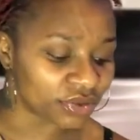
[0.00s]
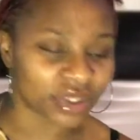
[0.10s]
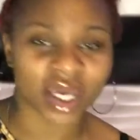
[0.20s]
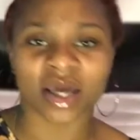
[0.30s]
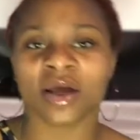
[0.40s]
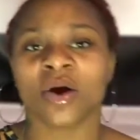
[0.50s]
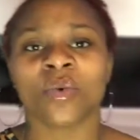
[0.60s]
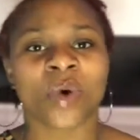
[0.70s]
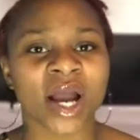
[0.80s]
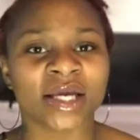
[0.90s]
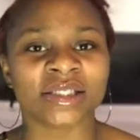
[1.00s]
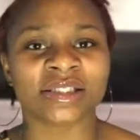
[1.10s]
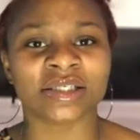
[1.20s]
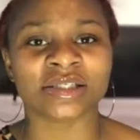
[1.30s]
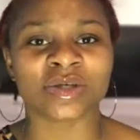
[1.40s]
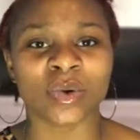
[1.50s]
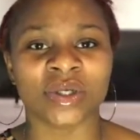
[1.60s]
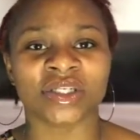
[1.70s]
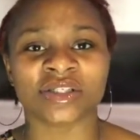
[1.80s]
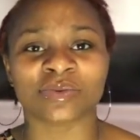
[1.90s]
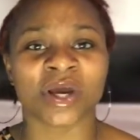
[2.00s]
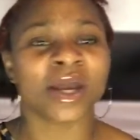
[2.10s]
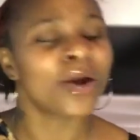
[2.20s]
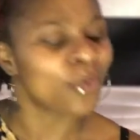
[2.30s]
that? Why is this going this way?